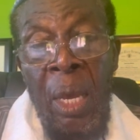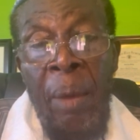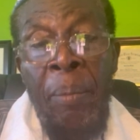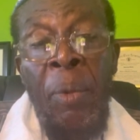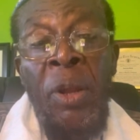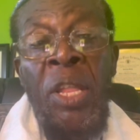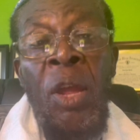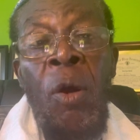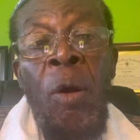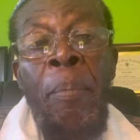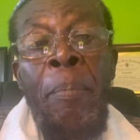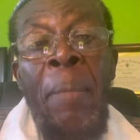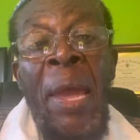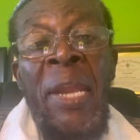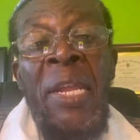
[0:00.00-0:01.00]
But there are
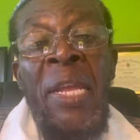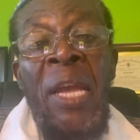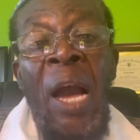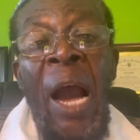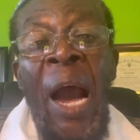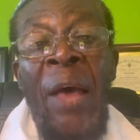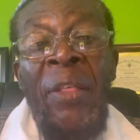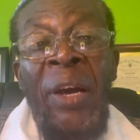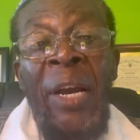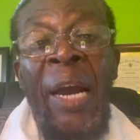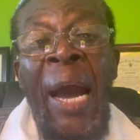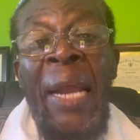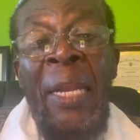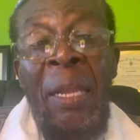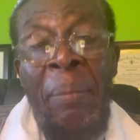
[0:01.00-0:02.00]
many other
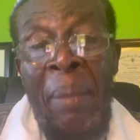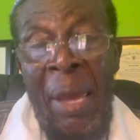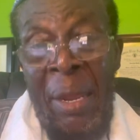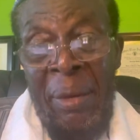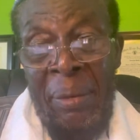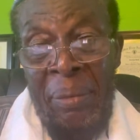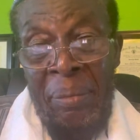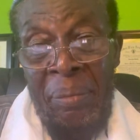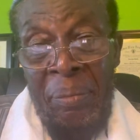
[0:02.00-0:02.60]
godly men.